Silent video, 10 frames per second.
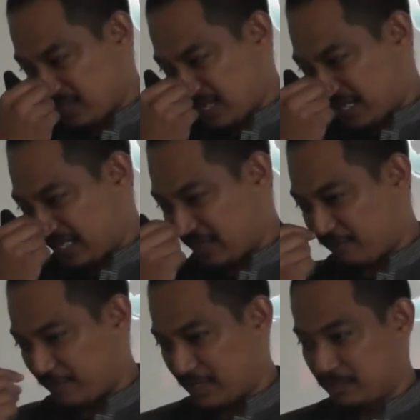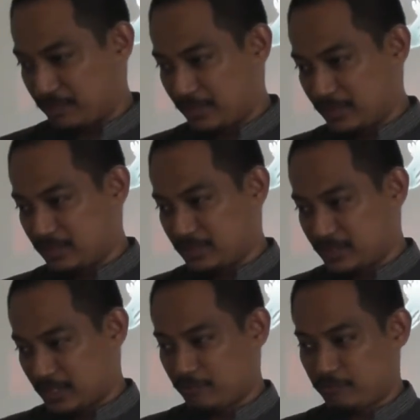any available
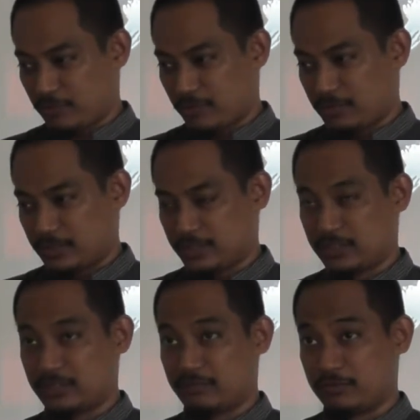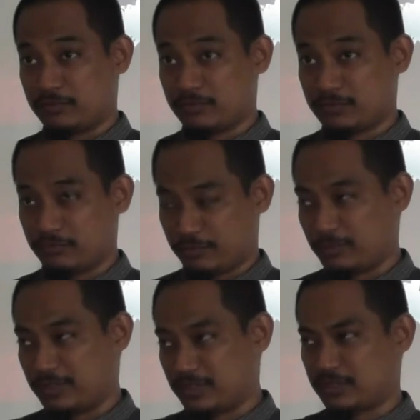result from literature review,
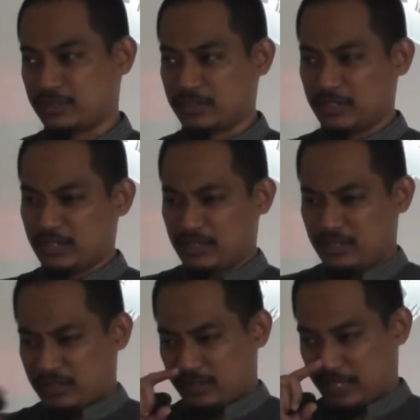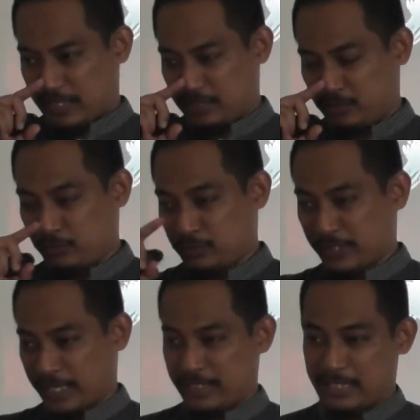from literature, that you
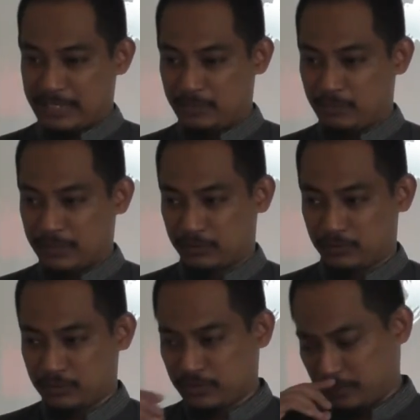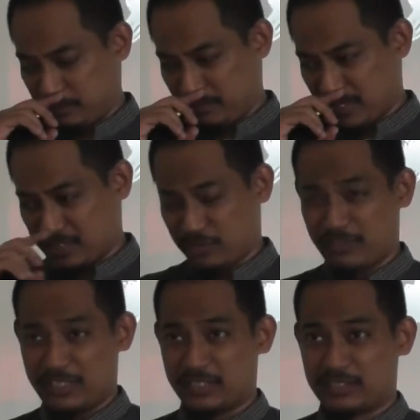can and you want to use as your
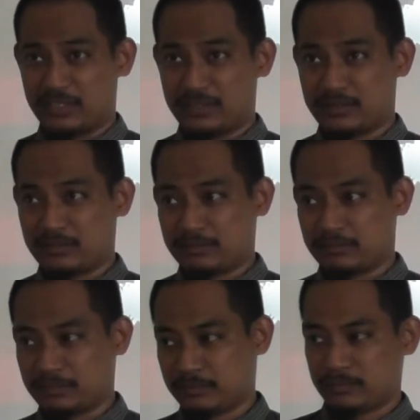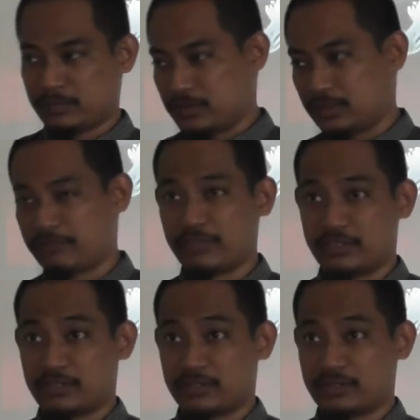validation
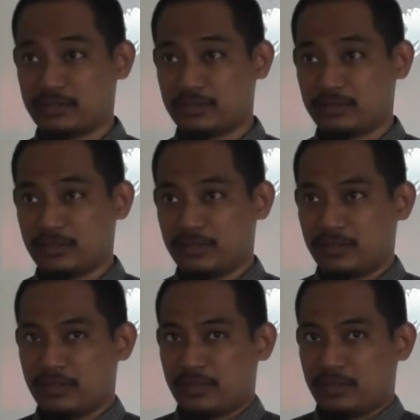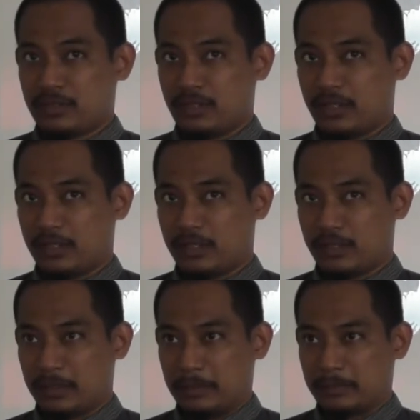reference.
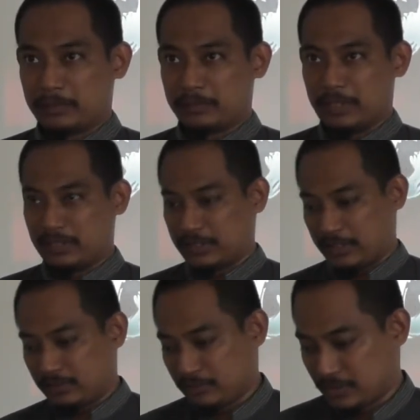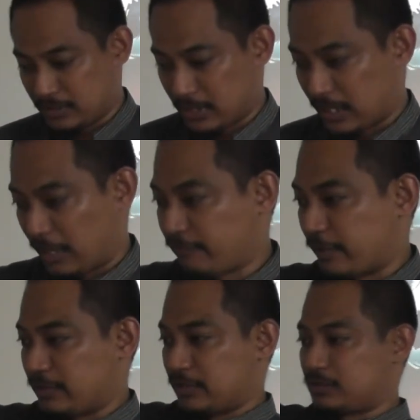Meaning that you say, I
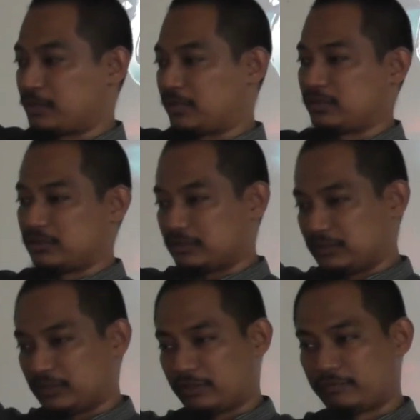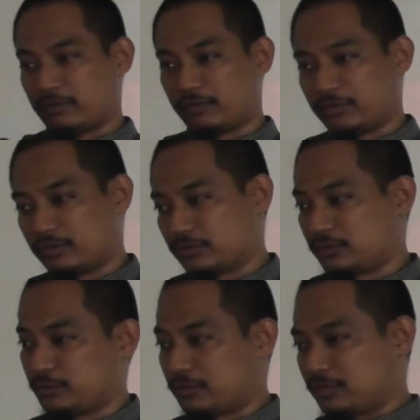found this one, you have all
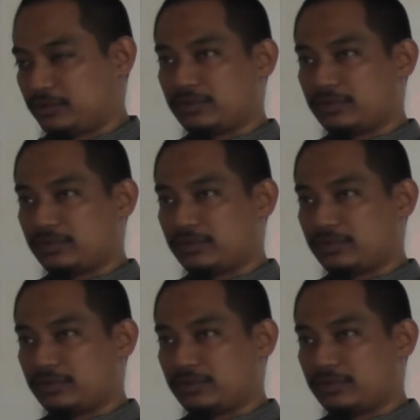good.